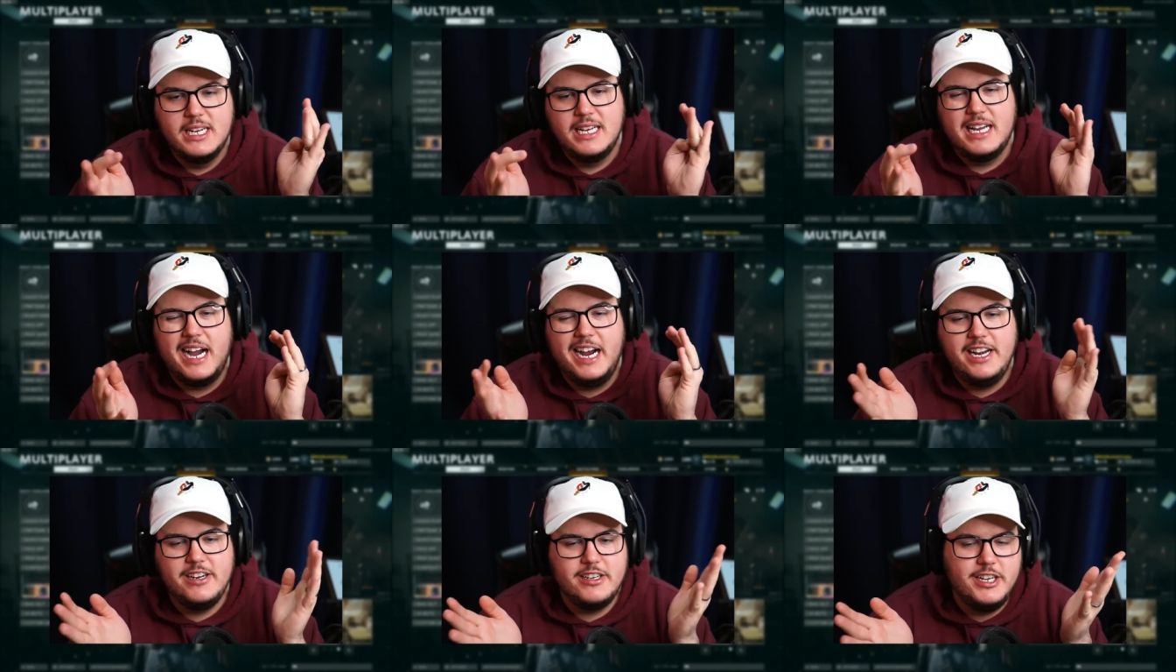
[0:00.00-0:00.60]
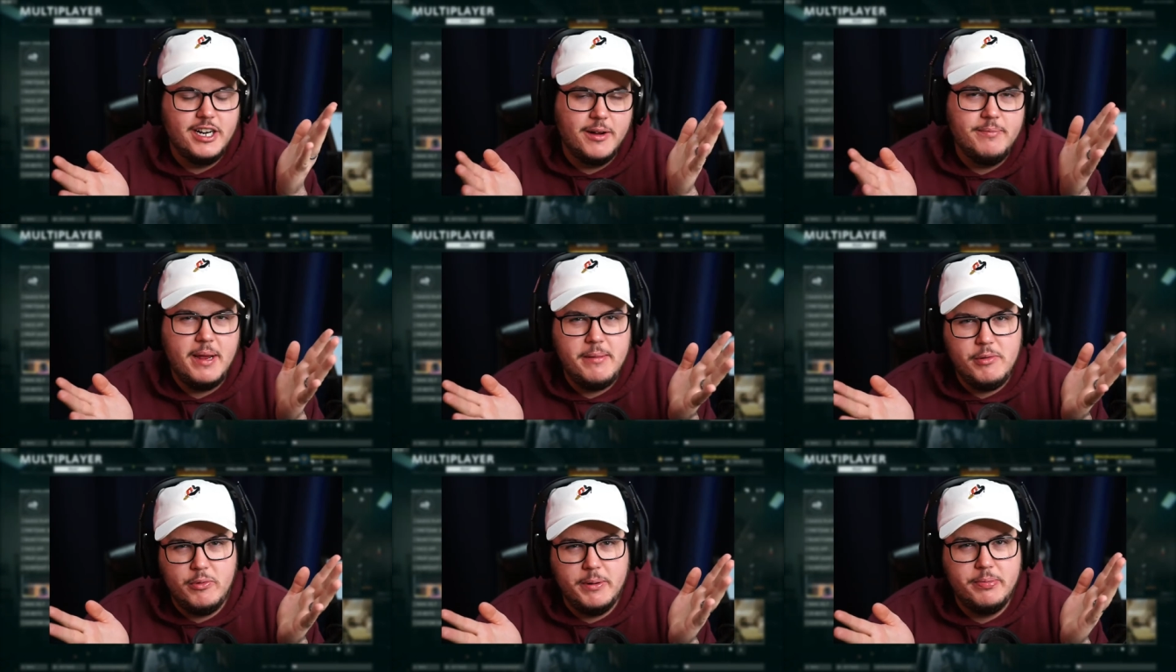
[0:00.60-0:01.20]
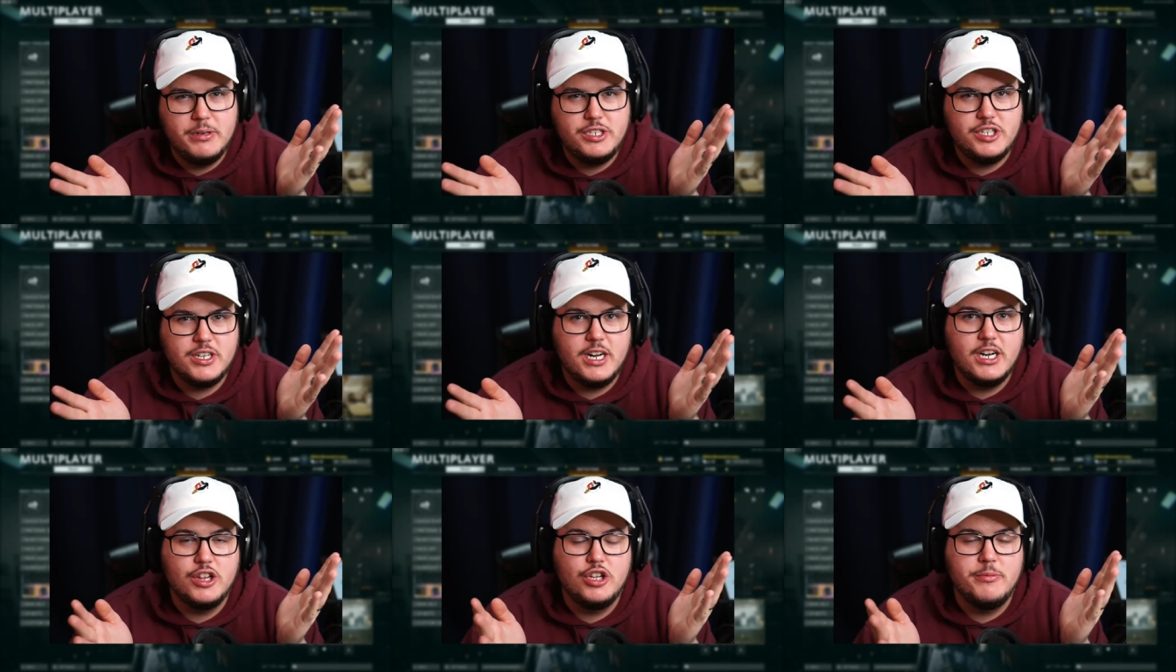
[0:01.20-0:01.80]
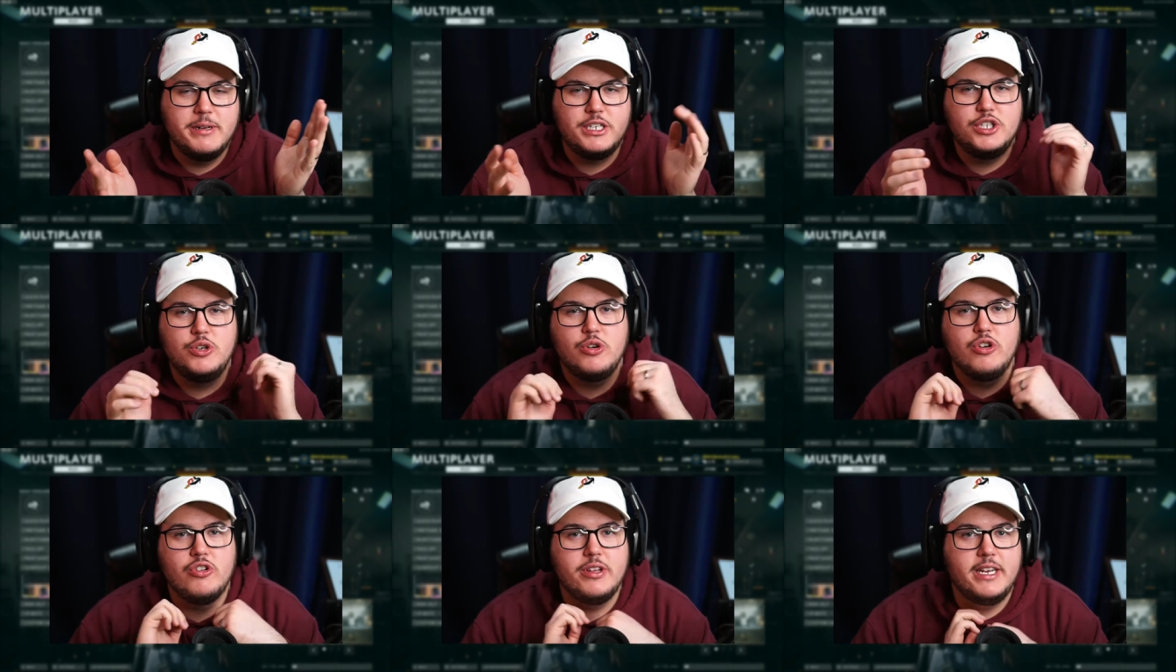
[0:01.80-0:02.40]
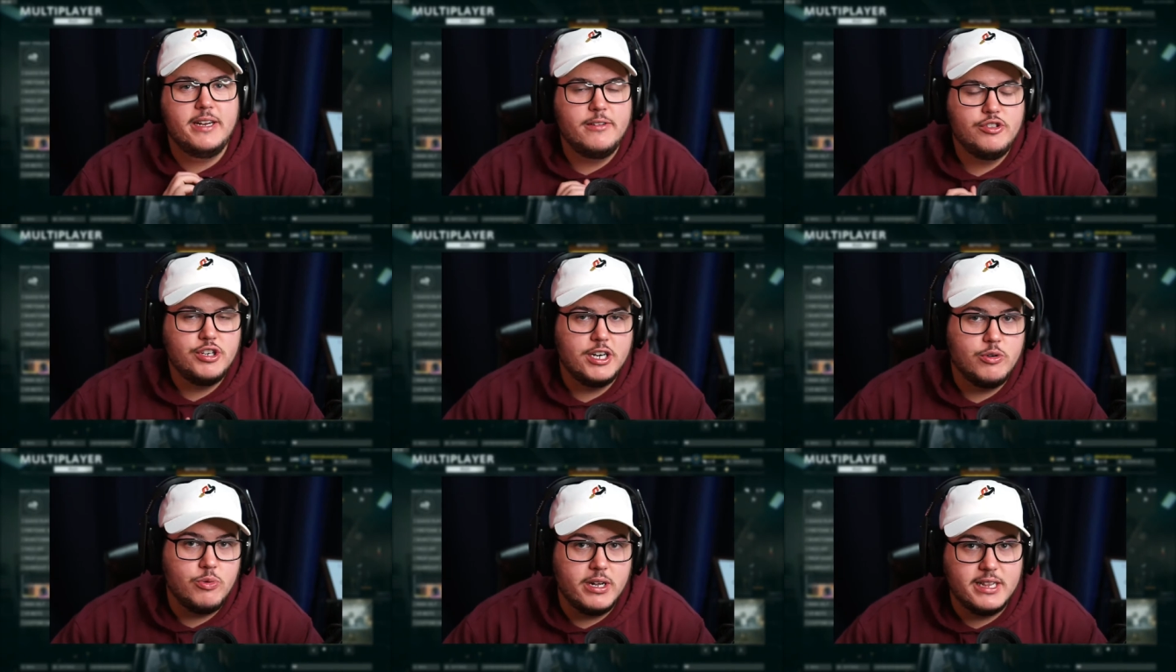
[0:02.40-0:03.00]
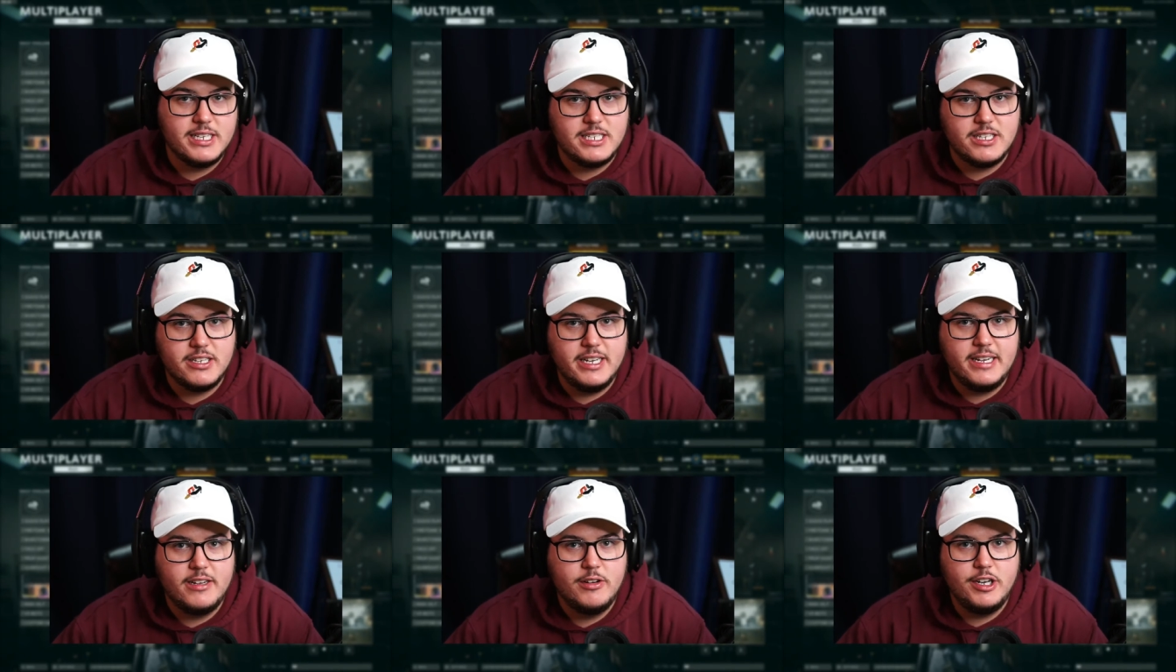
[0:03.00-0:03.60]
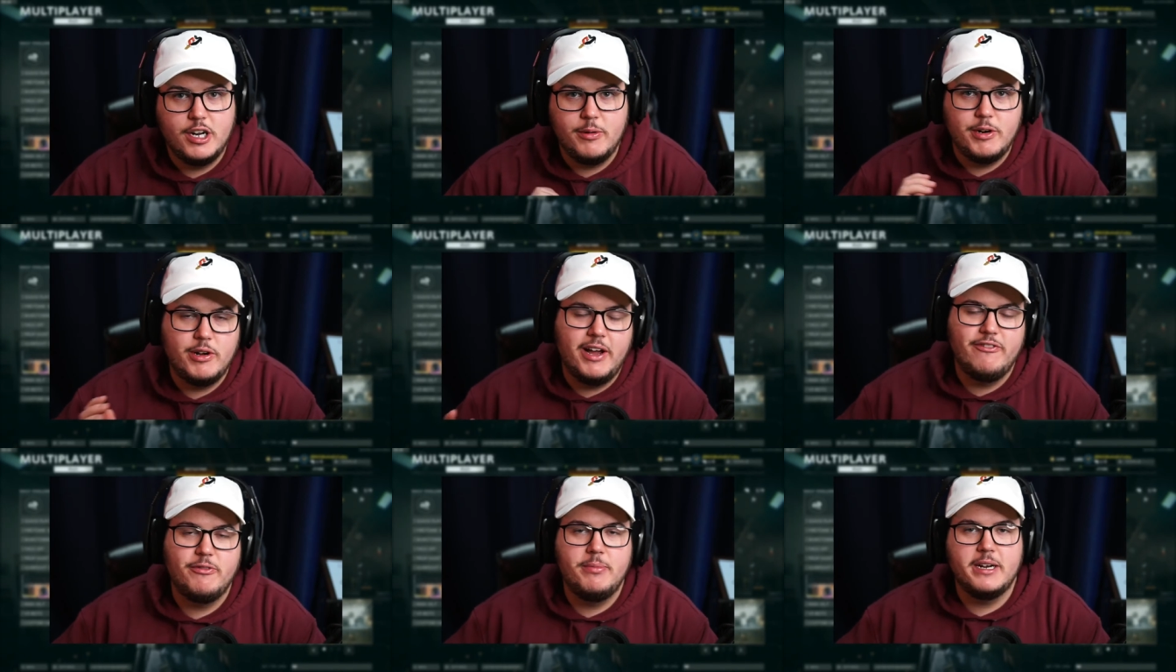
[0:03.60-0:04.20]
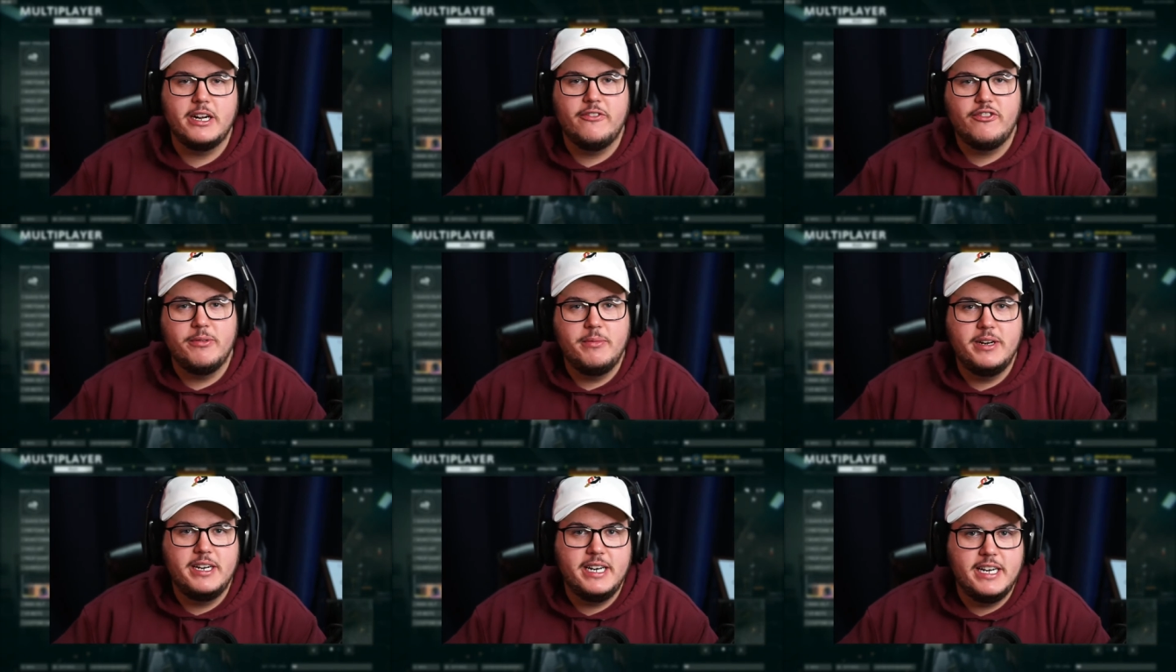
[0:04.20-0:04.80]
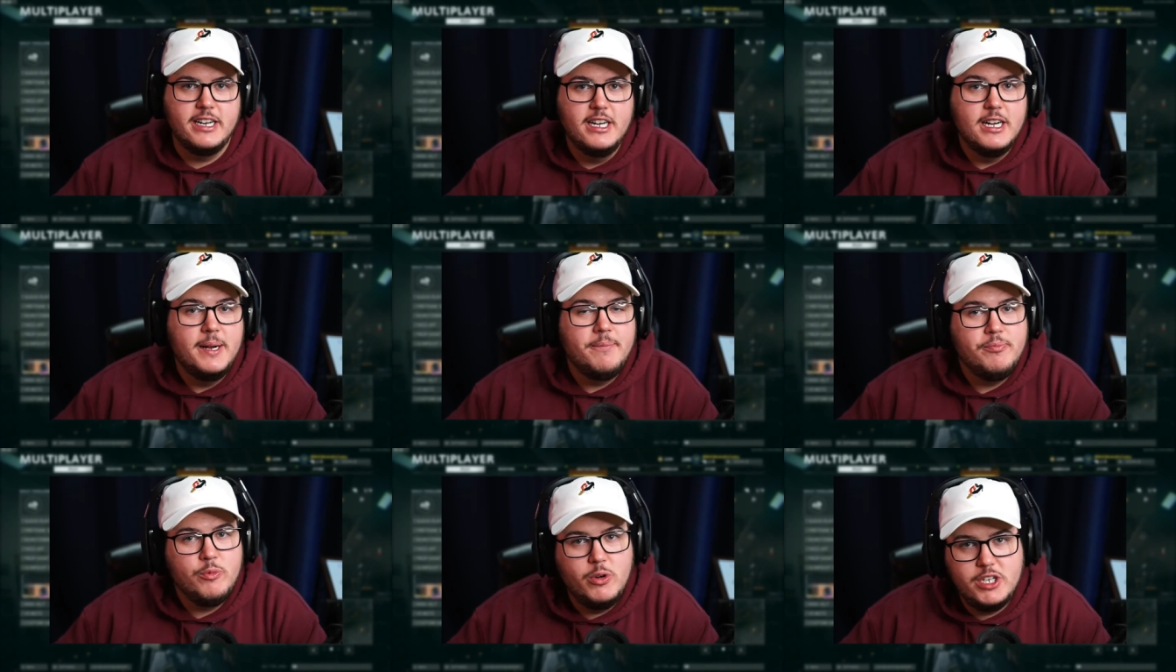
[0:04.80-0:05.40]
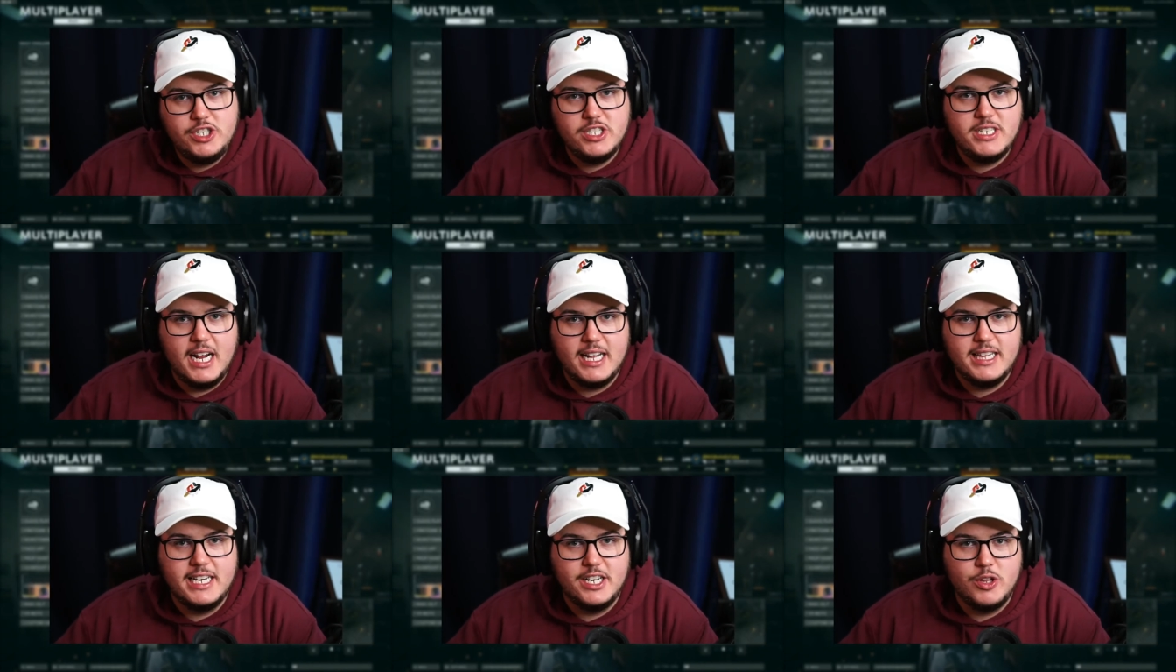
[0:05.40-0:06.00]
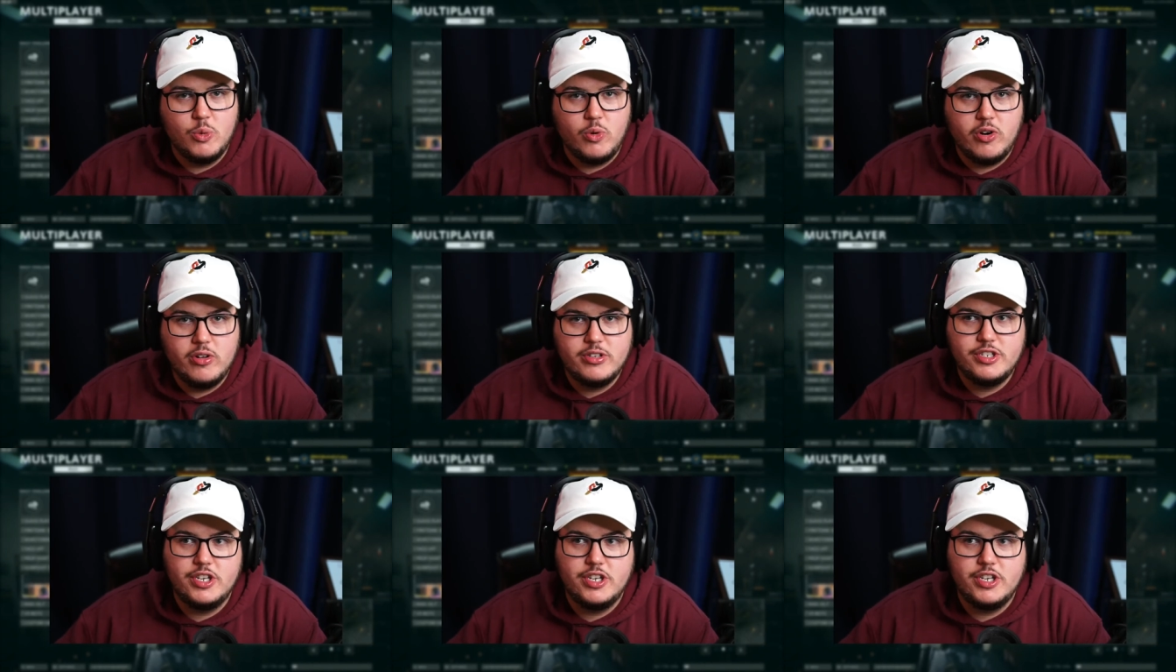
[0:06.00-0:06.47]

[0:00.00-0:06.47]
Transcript: I, you know, maybe we pushed the gun a little bit too early trying to run this league. You know, we don't have a big enough community, which is not the end of the world.